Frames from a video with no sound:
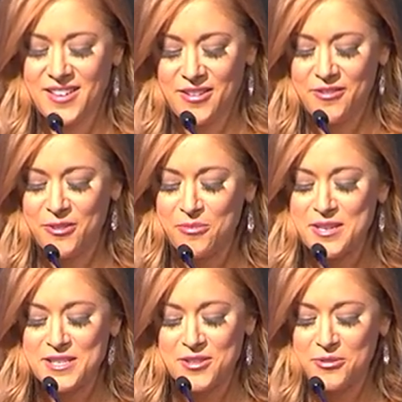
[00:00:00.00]
From
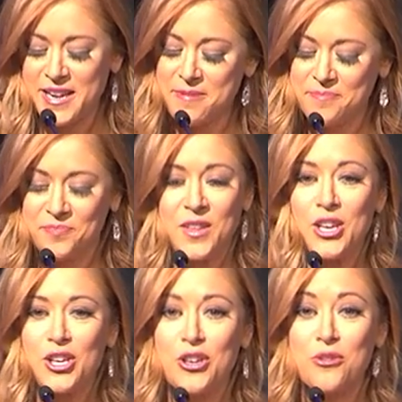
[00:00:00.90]
Region 3,
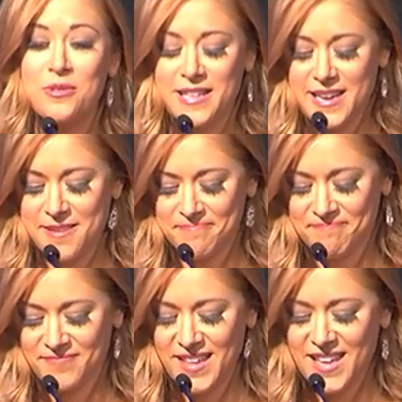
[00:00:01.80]
Hugh Lee.
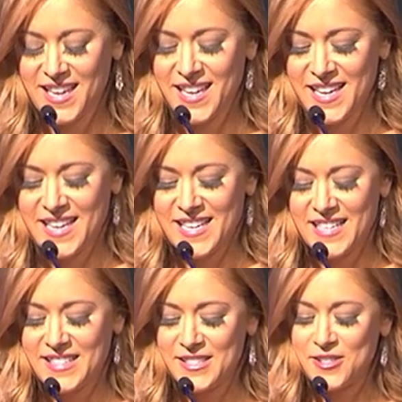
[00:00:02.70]

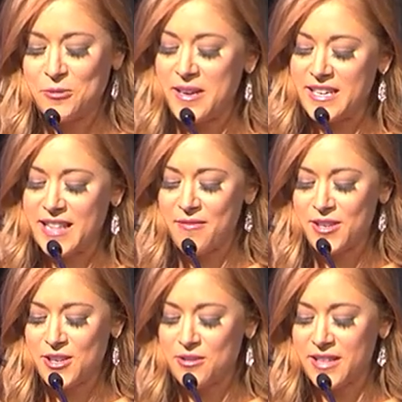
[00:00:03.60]
Since
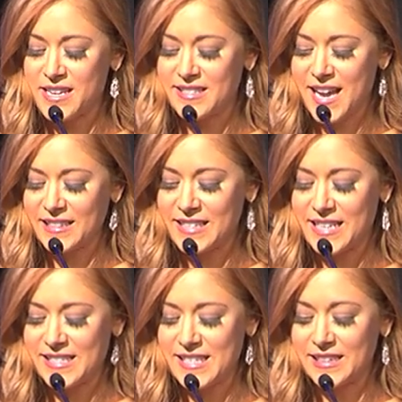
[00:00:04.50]
2011, Hugh Lee has acted
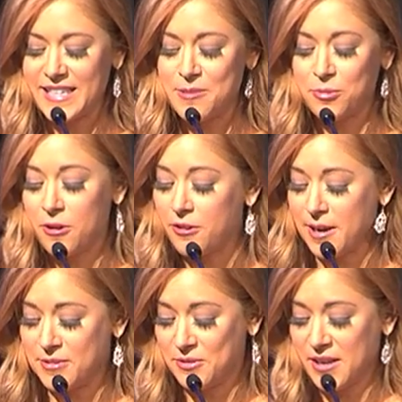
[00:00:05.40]
as the Elite
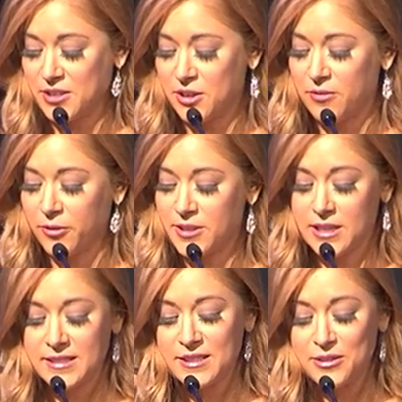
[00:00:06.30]
Program Director for
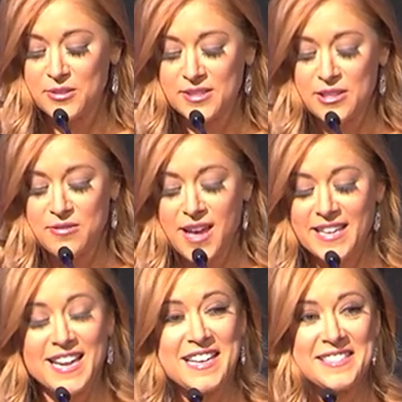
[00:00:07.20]
Tuscaloosa
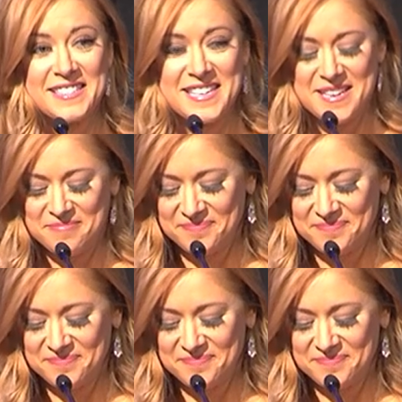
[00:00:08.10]
United SC.